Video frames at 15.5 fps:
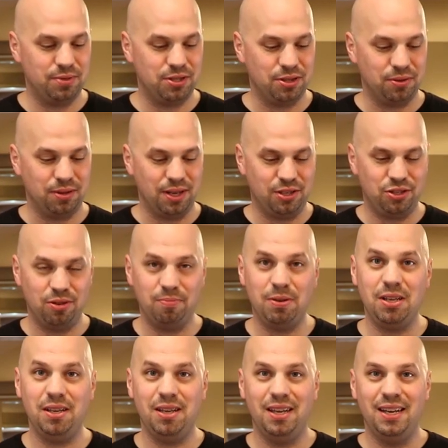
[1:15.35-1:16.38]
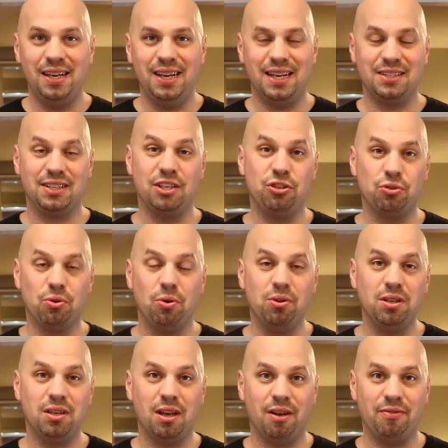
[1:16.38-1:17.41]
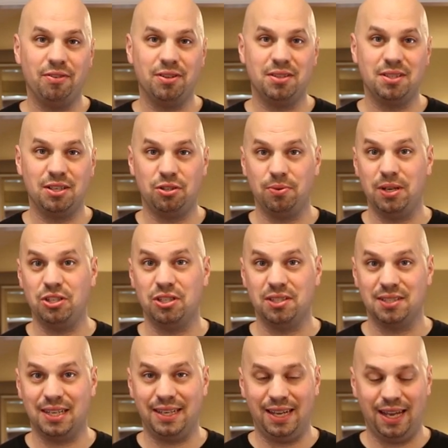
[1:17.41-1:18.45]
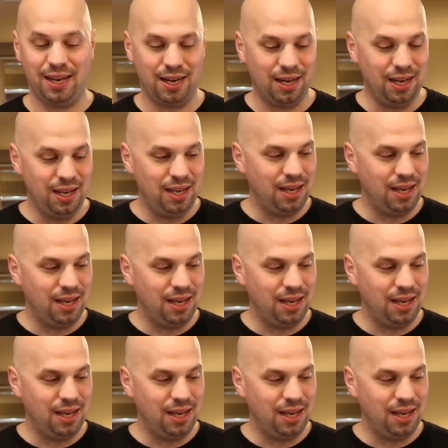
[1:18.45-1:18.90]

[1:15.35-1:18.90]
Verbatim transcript: So it should be as controlled of a situation as I can.